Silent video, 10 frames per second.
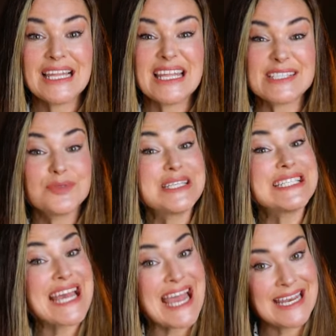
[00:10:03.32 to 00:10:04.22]
it can last up to
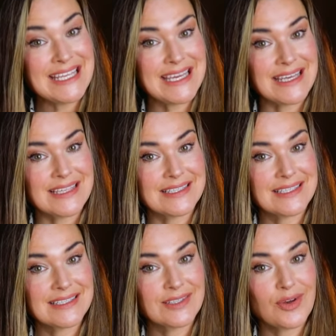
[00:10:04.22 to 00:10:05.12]
10 years,
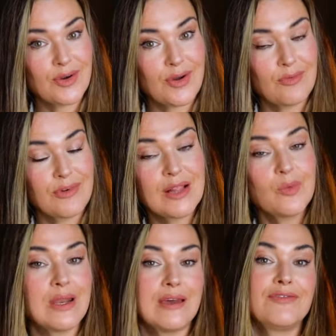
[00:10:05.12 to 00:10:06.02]
so a real
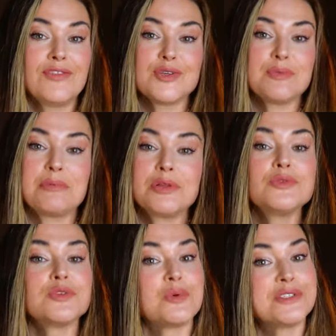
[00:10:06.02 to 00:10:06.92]
winner for those people who
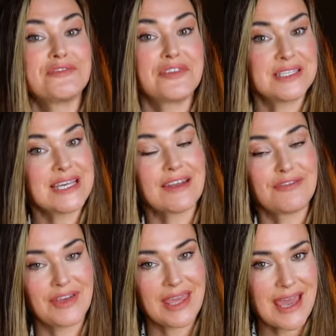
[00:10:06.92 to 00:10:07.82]
just want to fit and
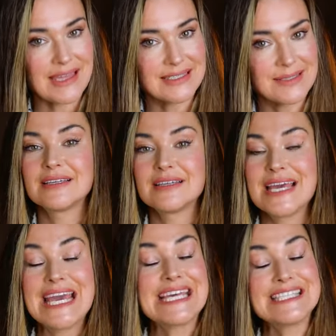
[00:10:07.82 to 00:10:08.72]
forget.
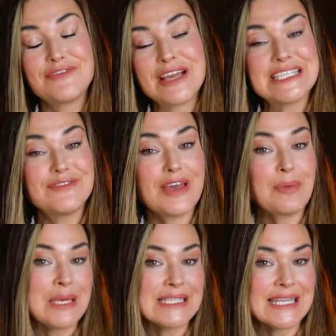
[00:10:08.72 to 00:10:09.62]
It's effective
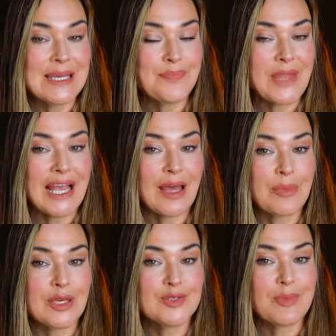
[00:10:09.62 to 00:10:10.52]
immediately and can
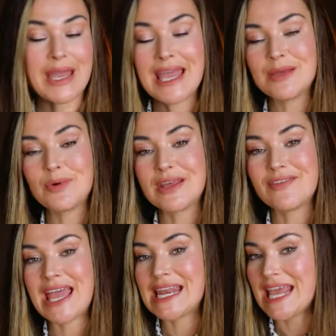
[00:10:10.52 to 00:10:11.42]
be used by anyone of
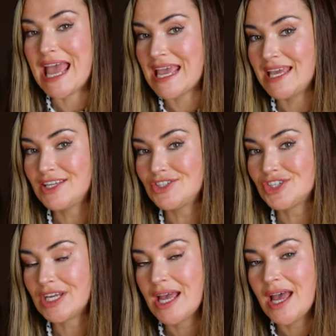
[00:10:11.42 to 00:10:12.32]
any
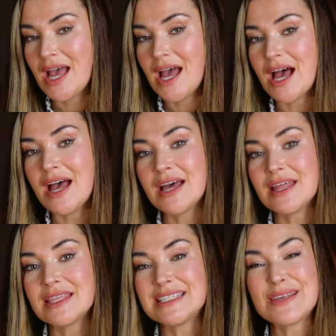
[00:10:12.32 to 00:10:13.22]
age.
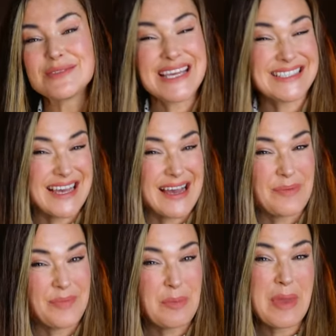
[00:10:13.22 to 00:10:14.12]
The downsides are,
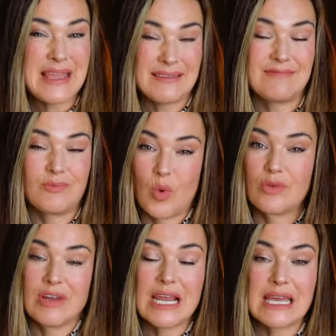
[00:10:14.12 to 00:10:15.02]
the main one
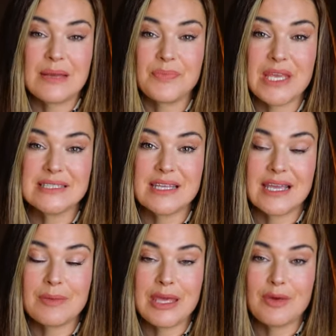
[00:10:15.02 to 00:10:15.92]
really, is that it
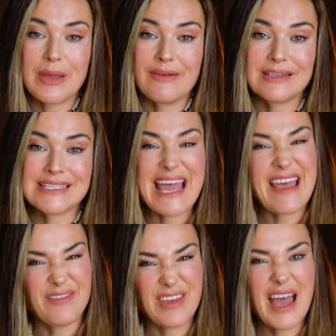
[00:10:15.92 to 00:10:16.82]
can make your periods
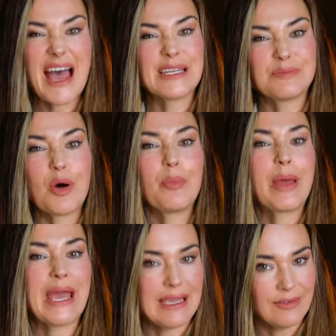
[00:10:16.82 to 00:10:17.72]
heavier and more
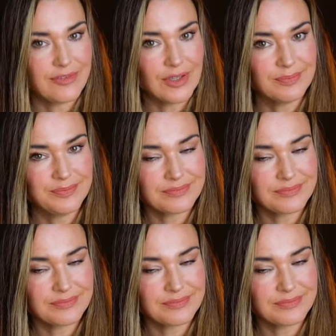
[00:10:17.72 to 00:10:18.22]
painful.